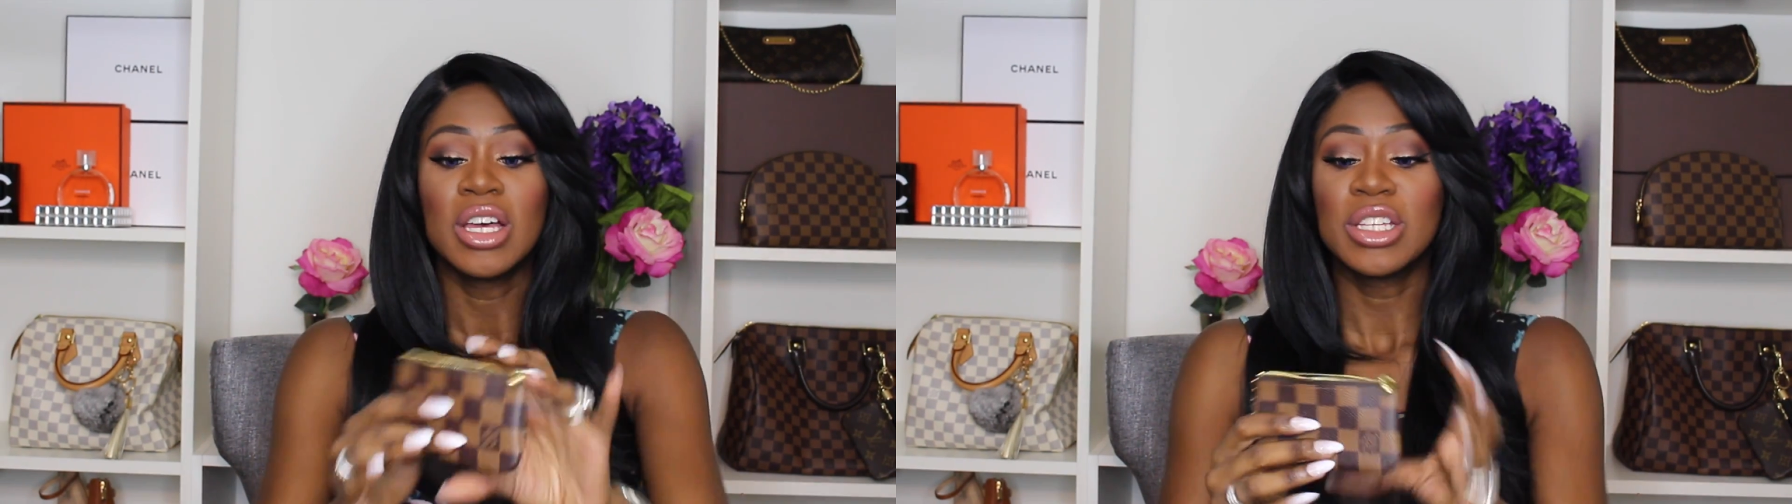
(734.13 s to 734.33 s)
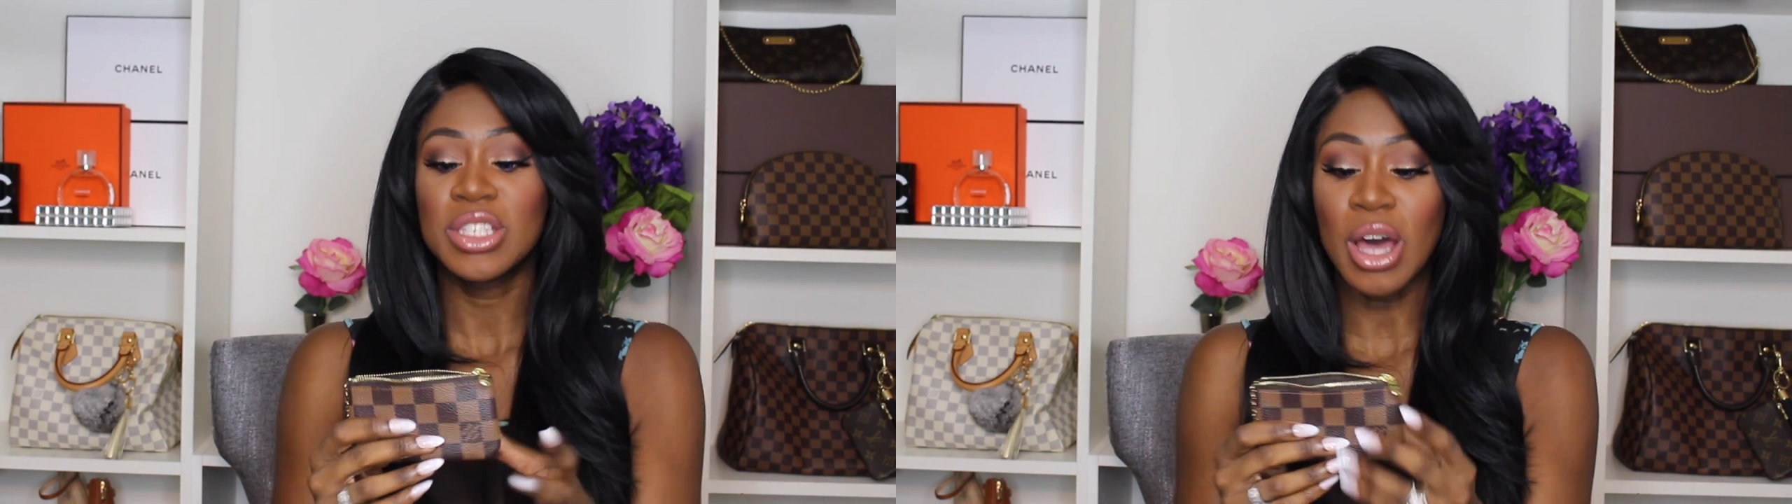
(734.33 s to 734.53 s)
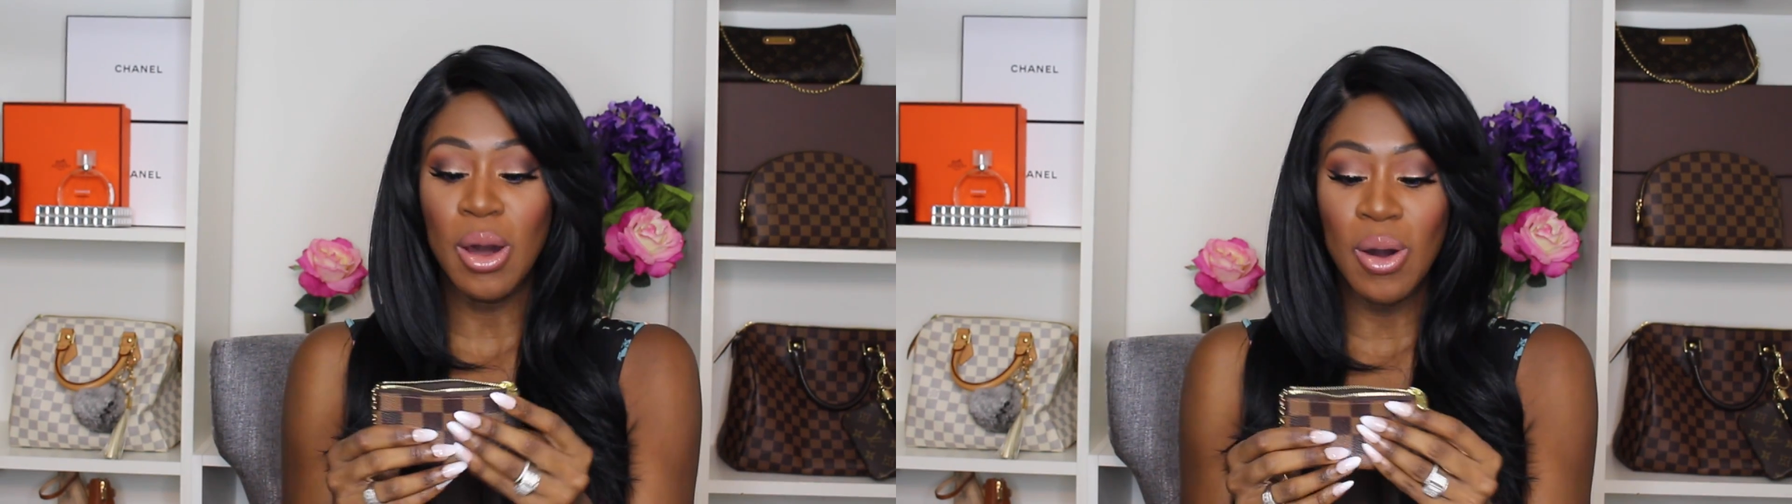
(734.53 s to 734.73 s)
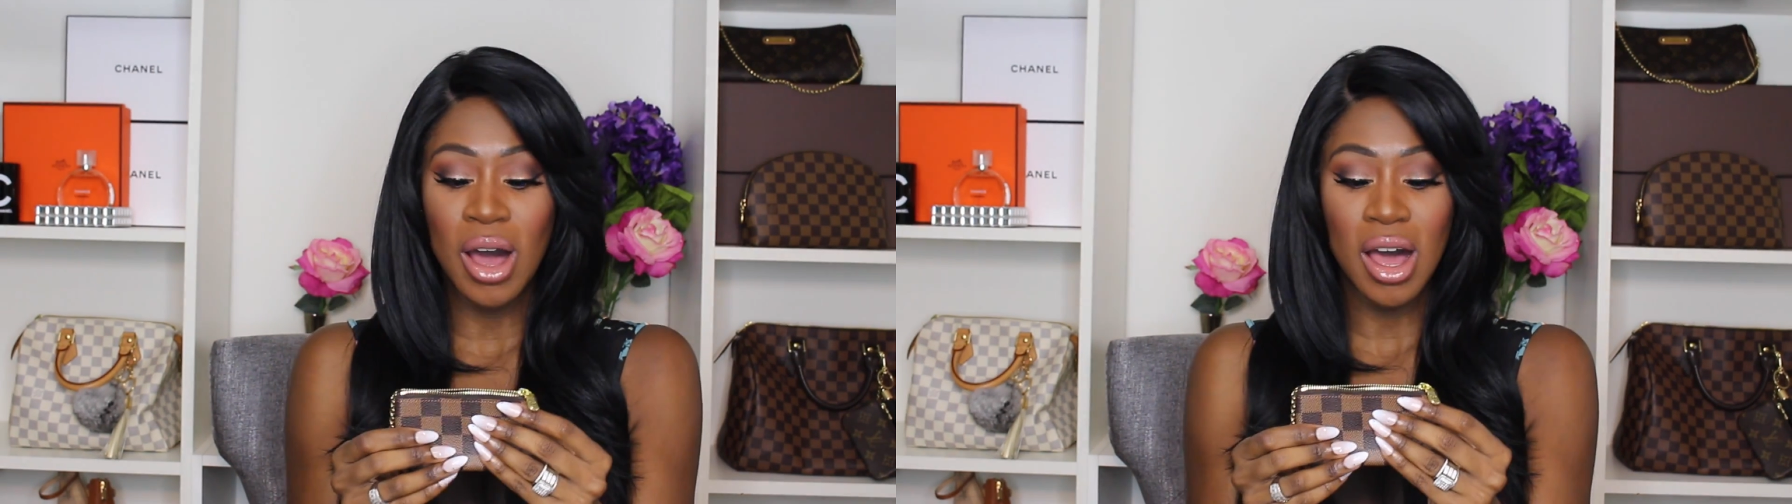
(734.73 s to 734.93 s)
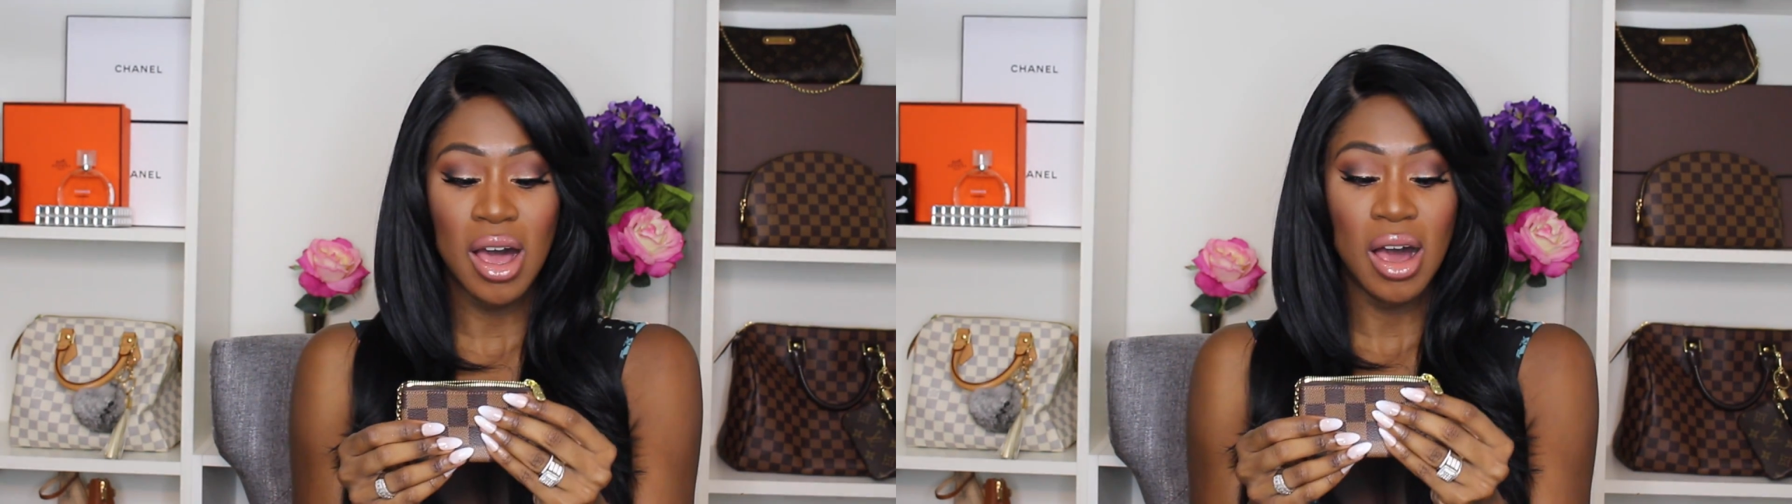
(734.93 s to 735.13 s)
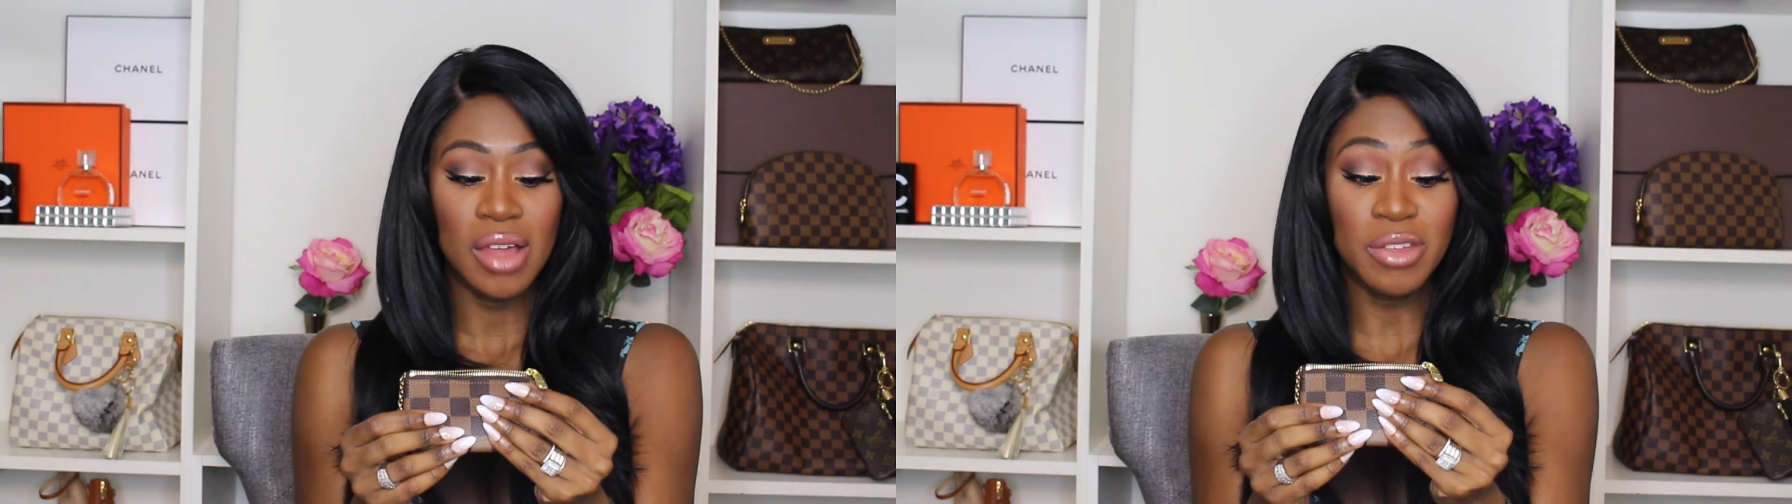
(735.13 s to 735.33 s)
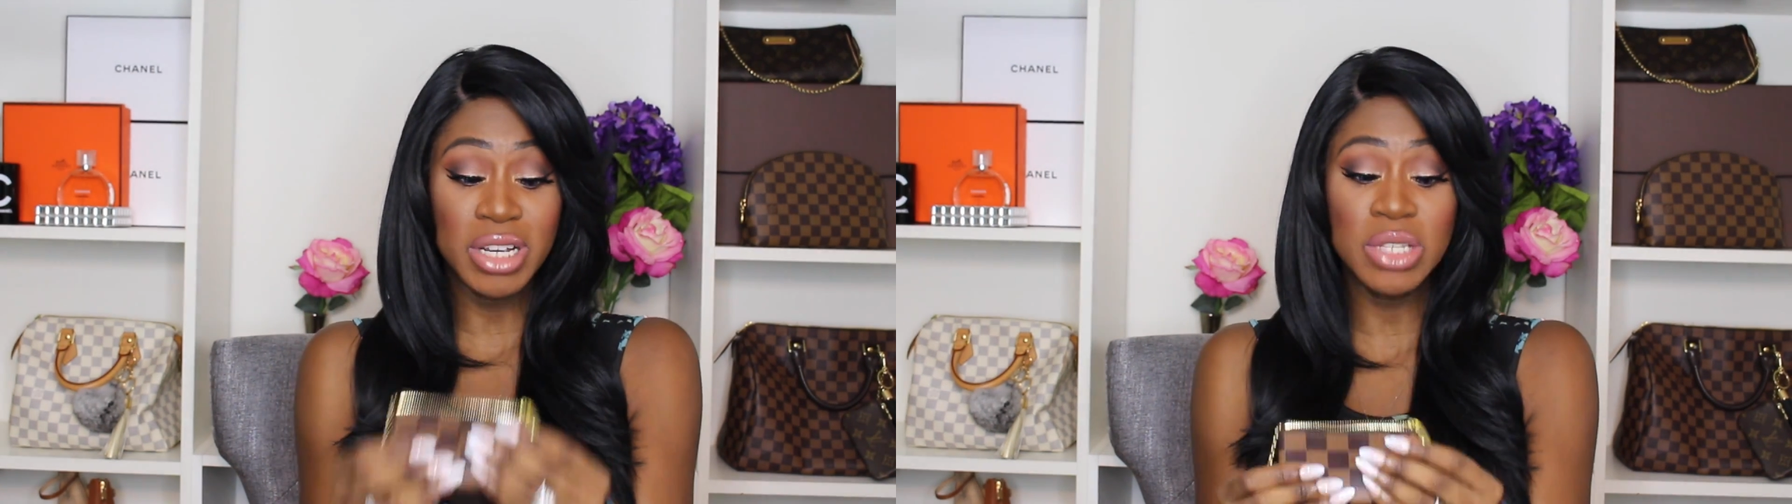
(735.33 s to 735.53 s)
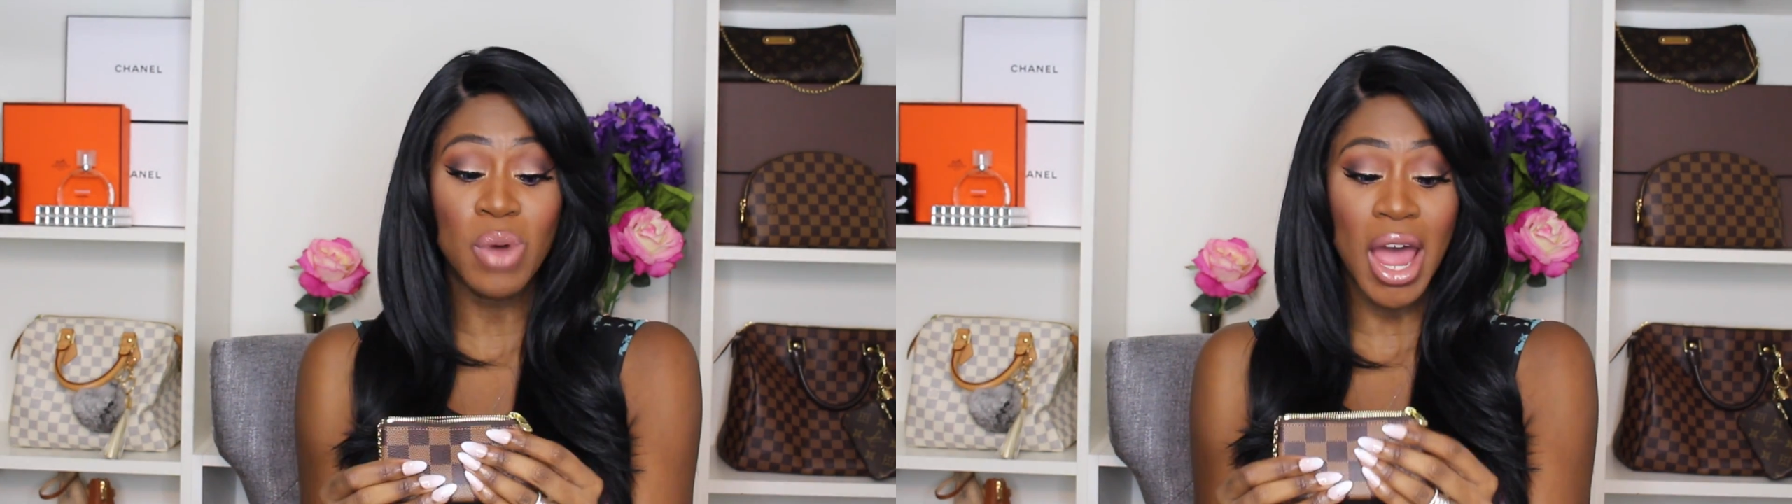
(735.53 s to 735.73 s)
So the
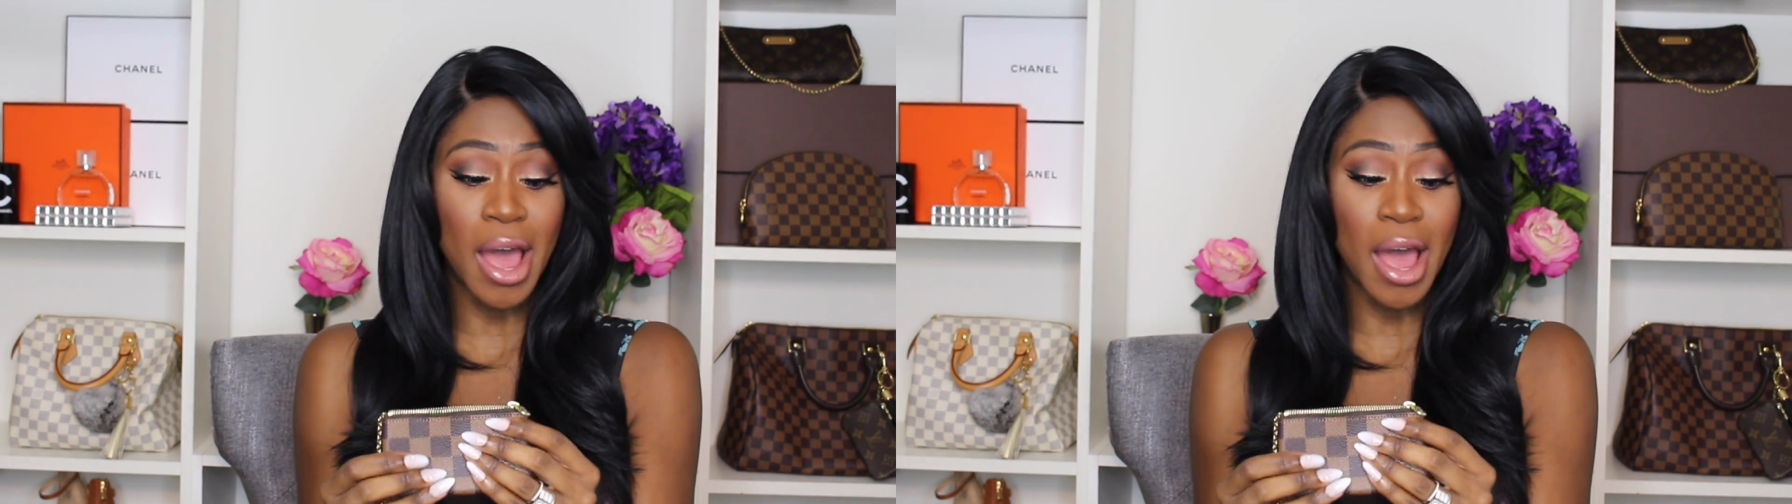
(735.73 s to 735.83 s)
reason why